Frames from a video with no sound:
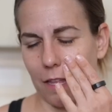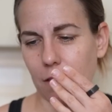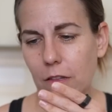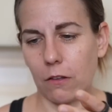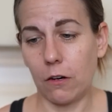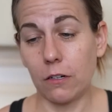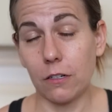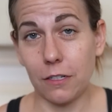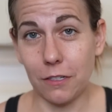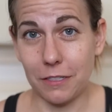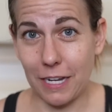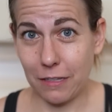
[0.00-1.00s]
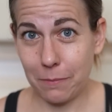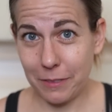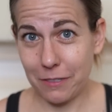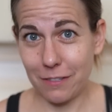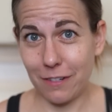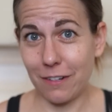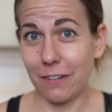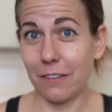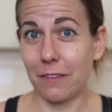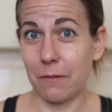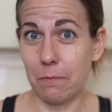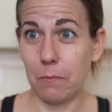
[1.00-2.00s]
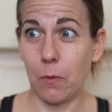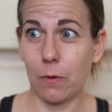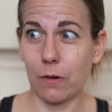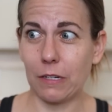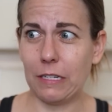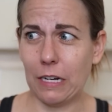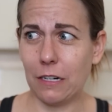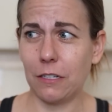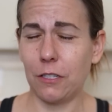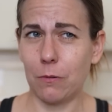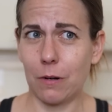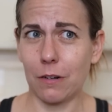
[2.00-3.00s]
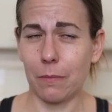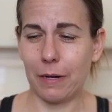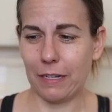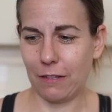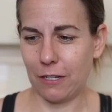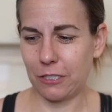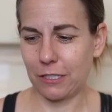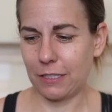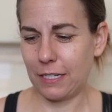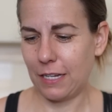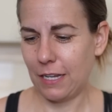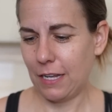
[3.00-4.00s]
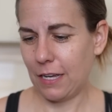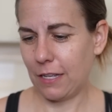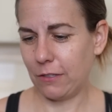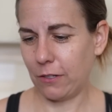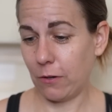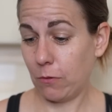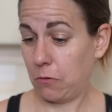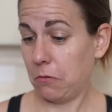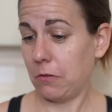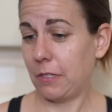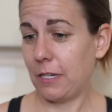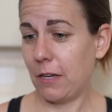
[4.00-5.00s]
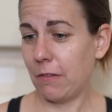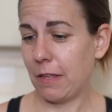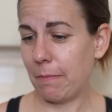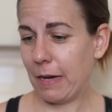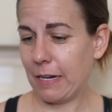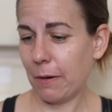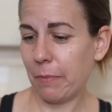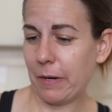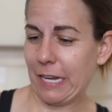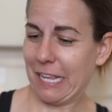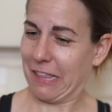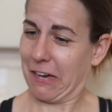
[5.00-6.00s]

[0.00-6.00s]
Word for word: And the longer your telomeres are, the more young you are biologically. And so cool to know that mine are pretty